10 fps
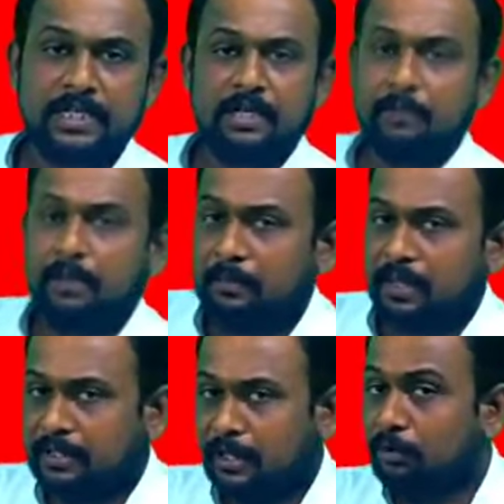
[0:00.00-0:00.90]

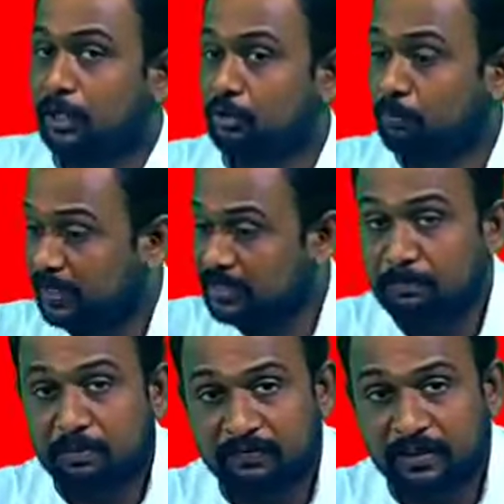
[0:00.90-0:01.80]
I take only two:
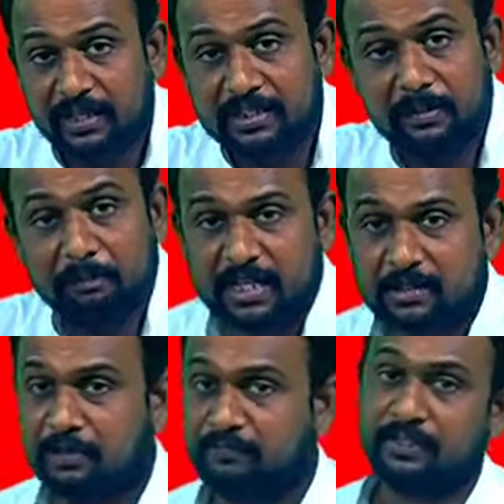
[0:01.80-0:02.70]
present perfect tense and
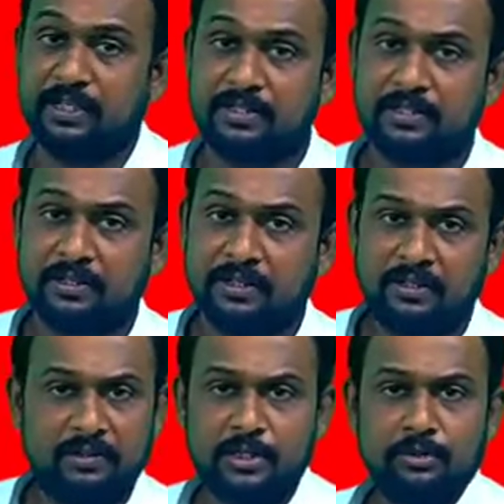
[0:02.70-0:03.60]
past perfect tense.
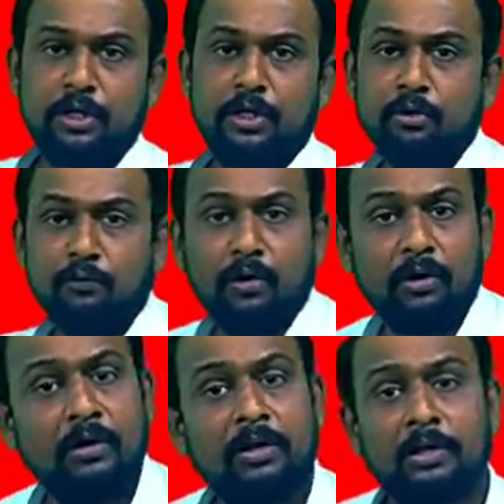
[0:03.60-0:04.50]
There is no need to go
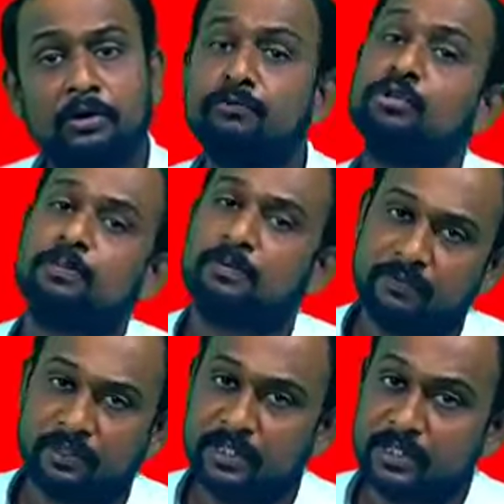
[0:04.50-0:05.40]
for future
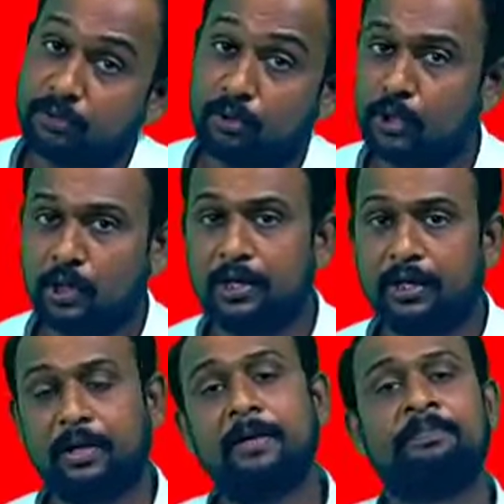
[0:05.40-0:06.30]
perfect tense. I told you
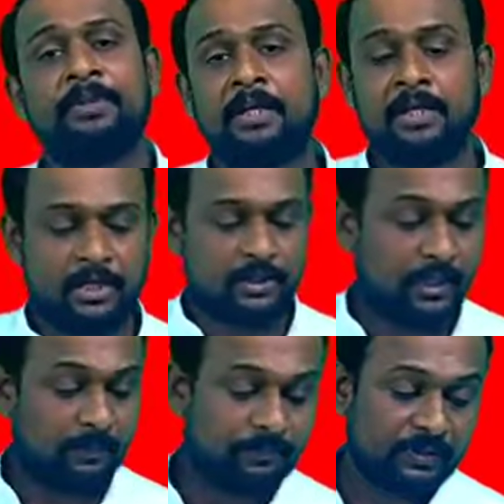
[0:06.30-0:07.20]
already. Okay.
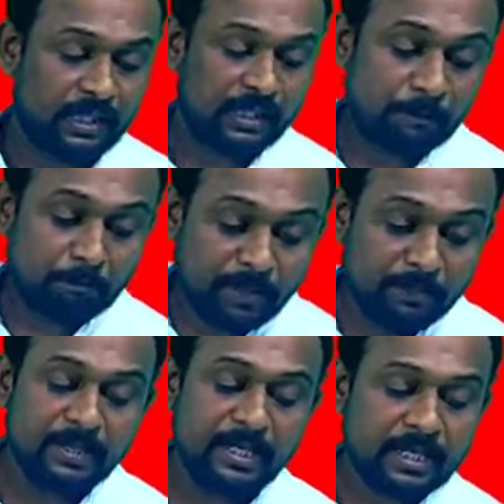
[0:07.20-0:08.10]
See,
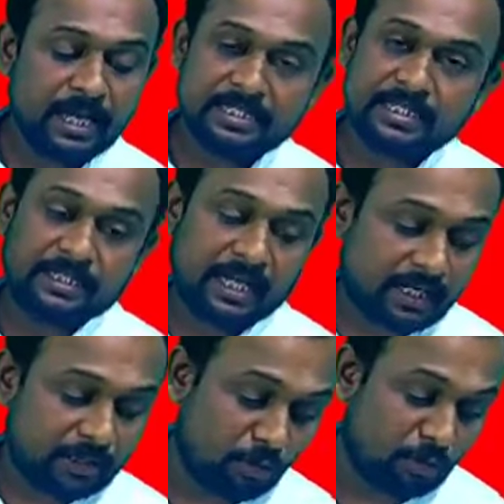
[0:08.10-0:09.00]
Bibi has
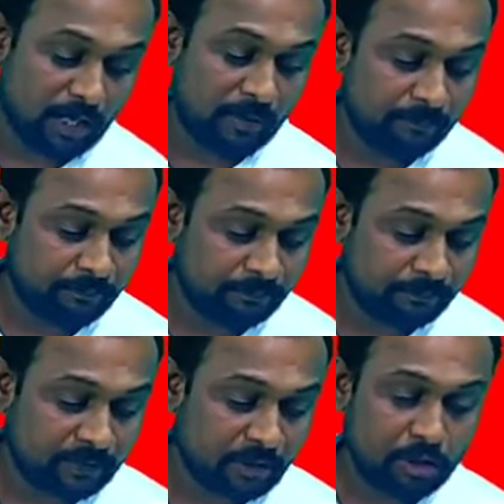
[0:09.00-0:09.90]
attacked Donna.
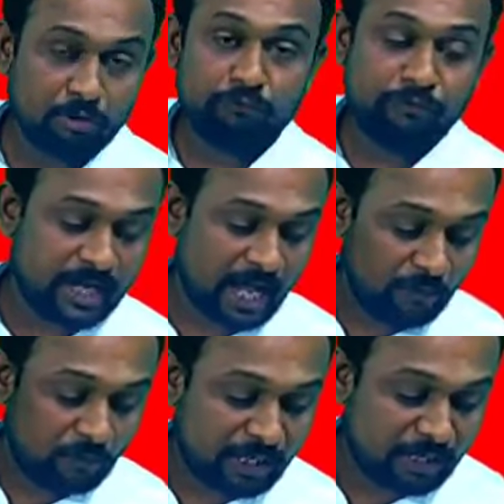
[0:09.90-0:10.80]
We
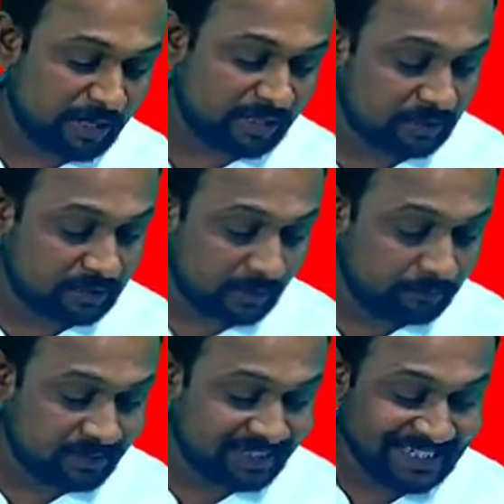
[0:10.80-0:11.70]
have invited
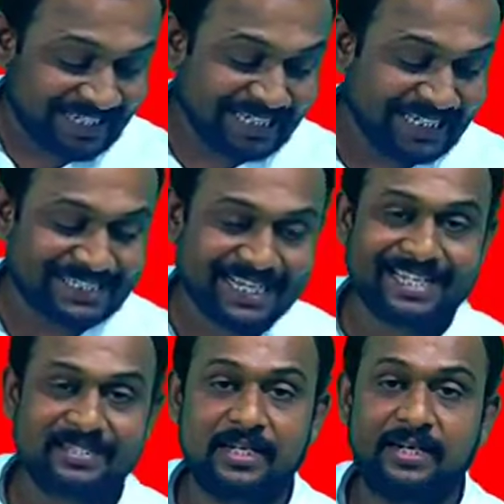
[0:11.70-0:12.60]
them. Dennis
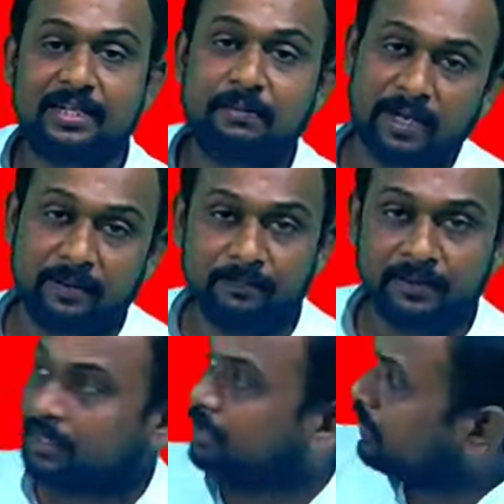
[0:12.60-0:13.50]
has checked the bag.